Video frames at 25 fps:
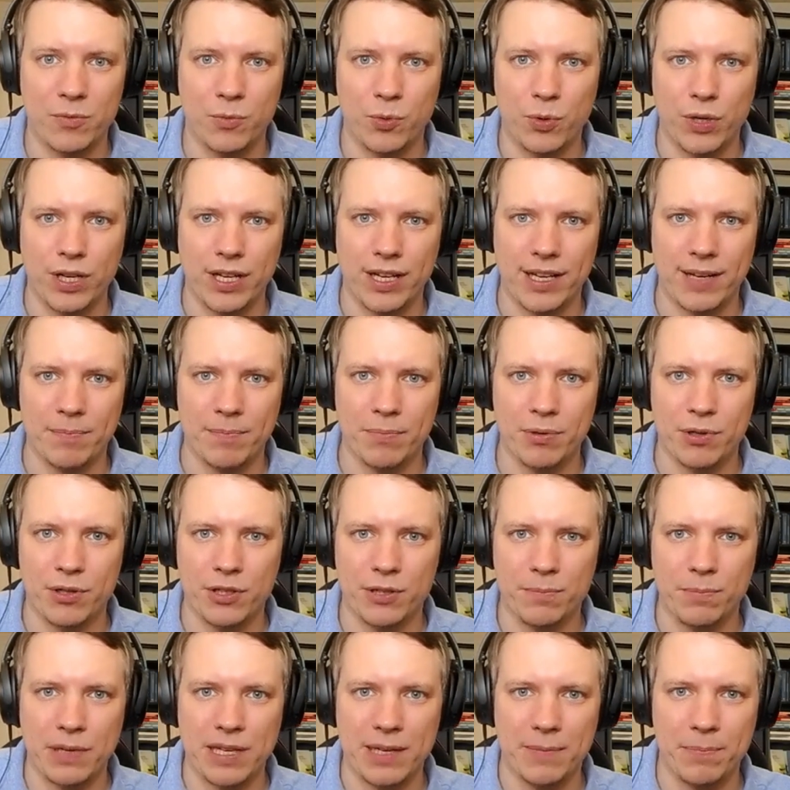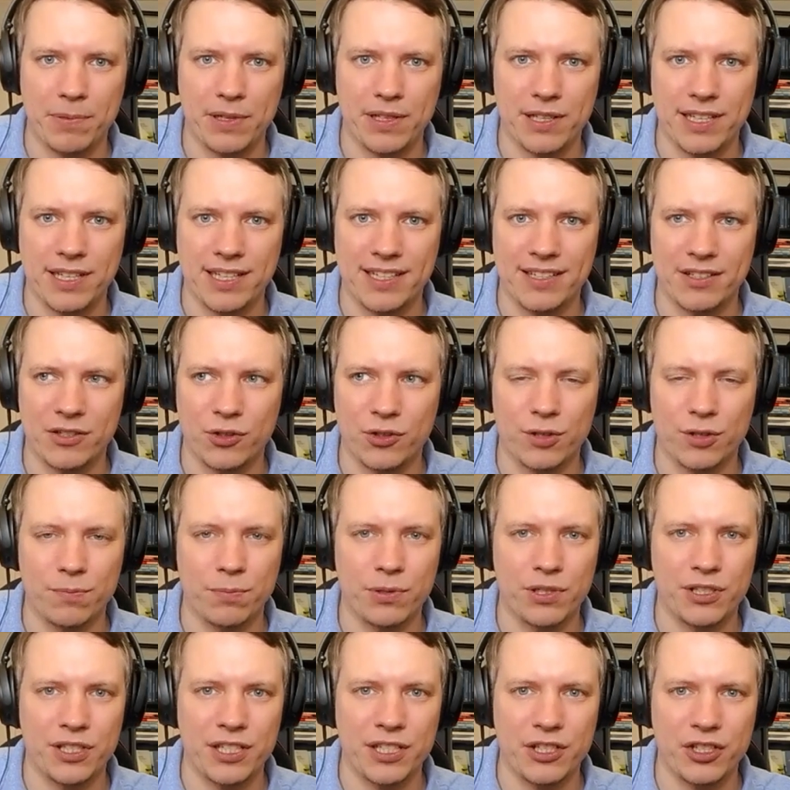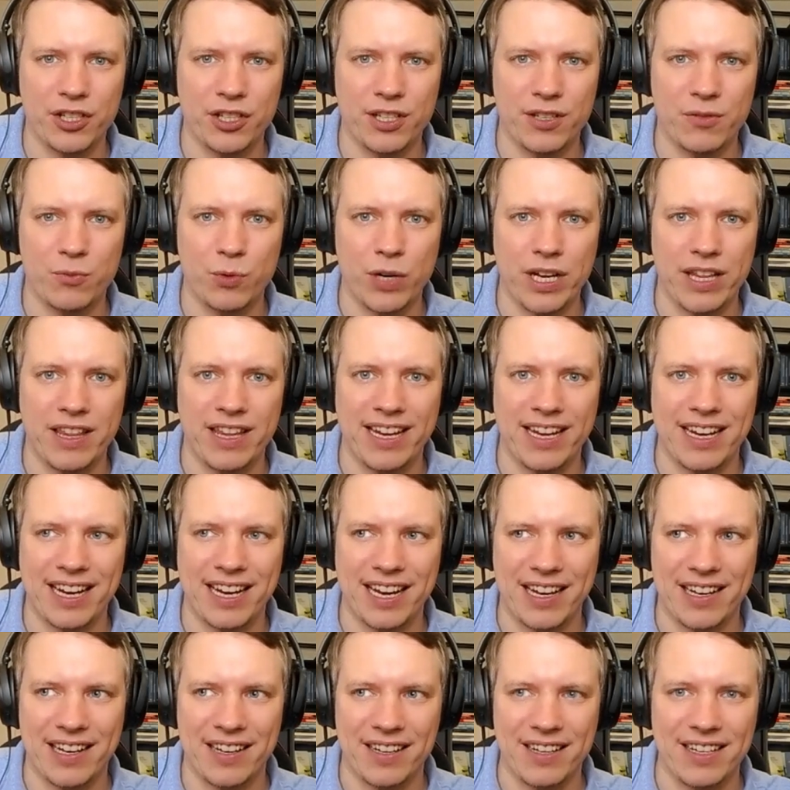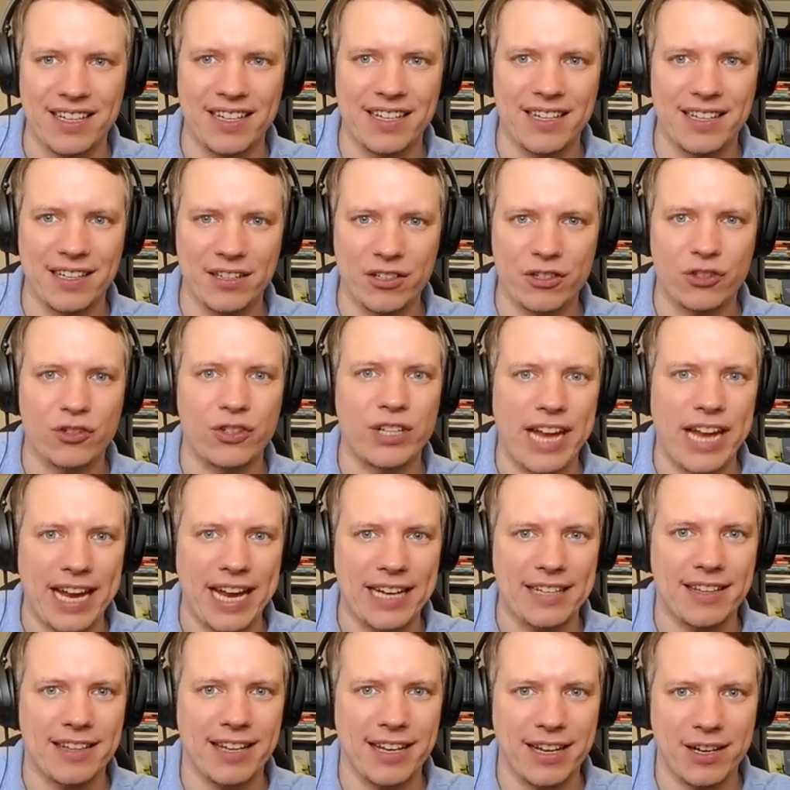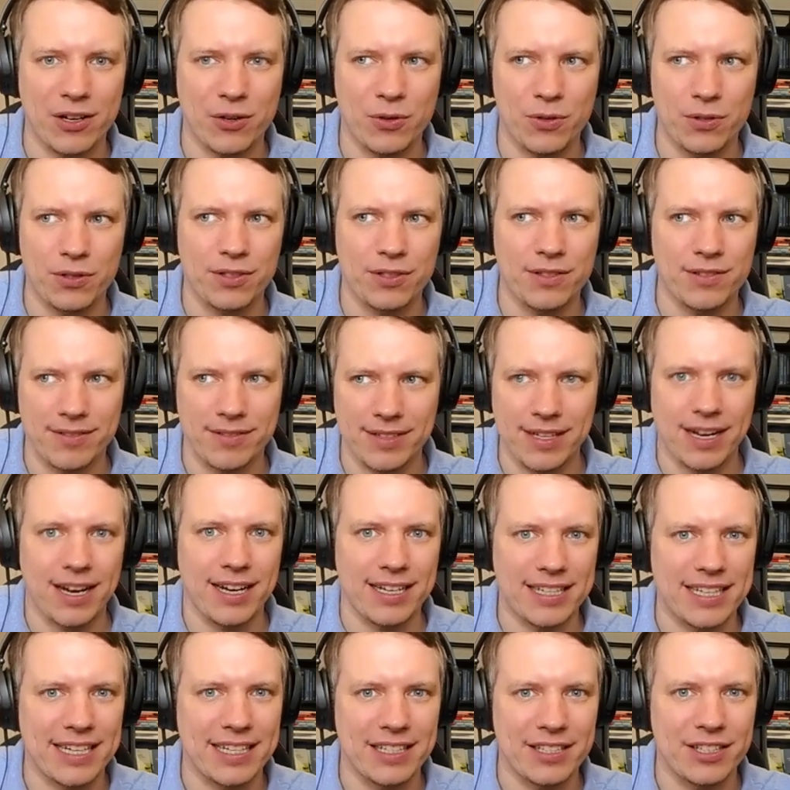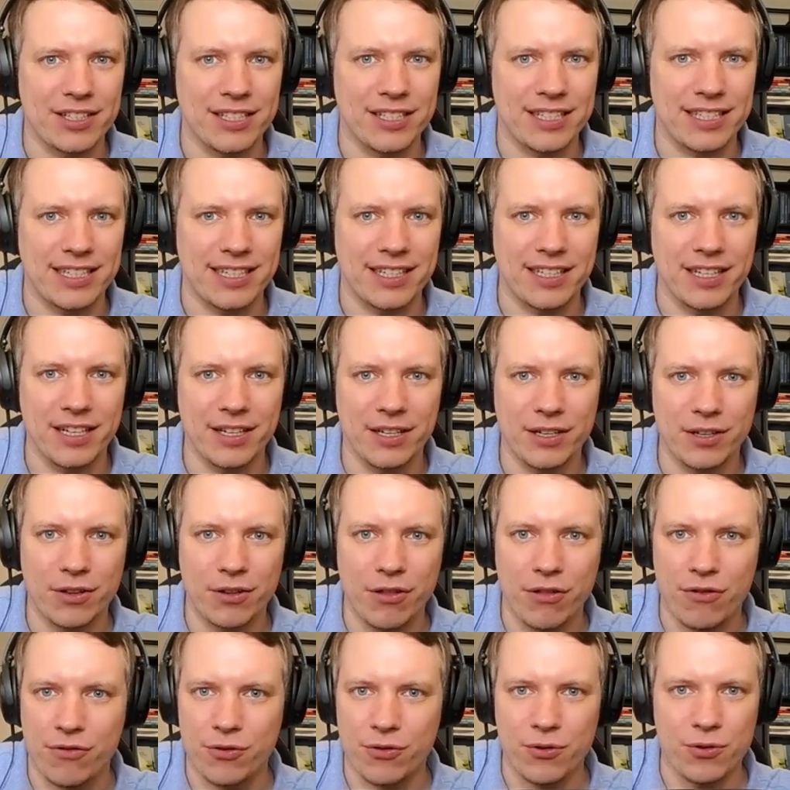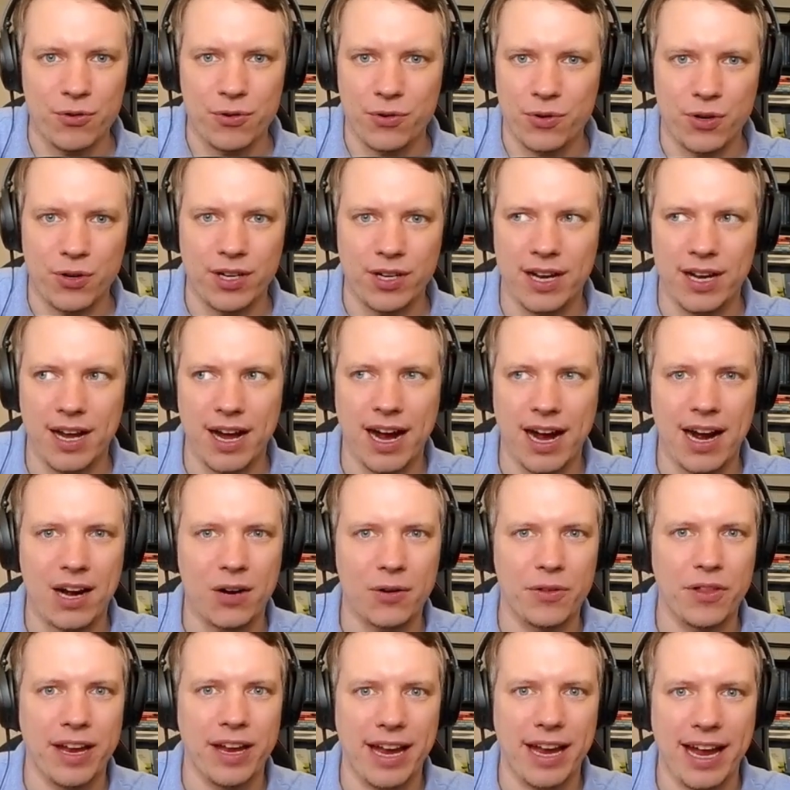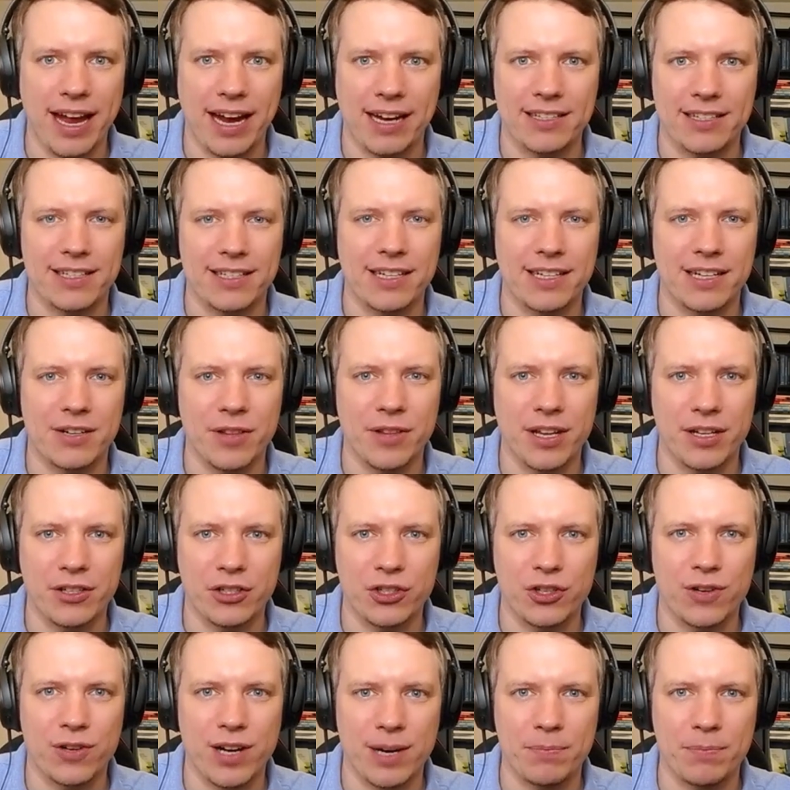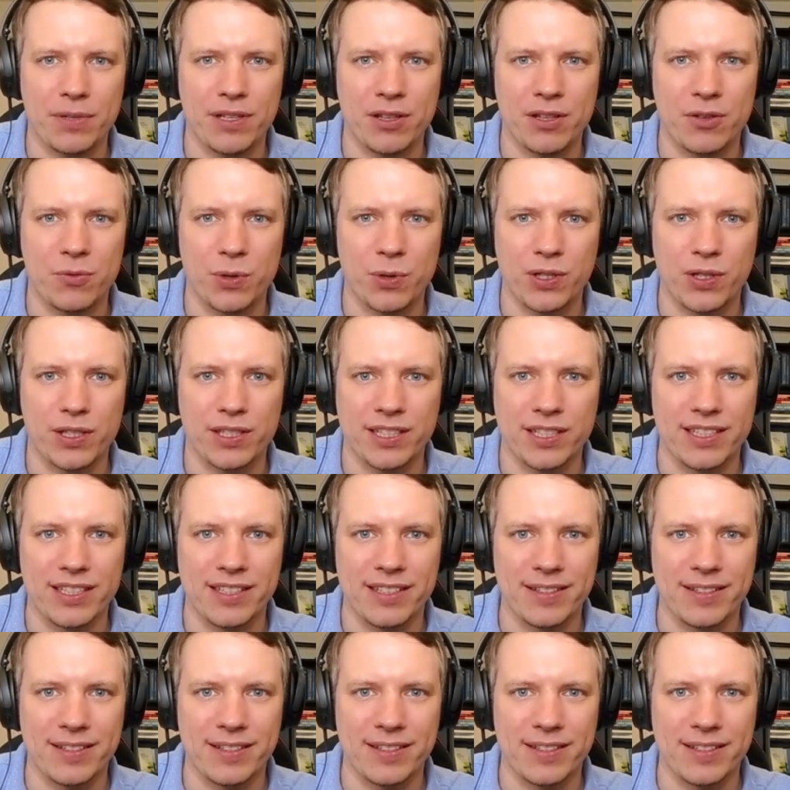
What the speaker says: We put people into a position where they can create their own identity through how they act and how they show up in the world.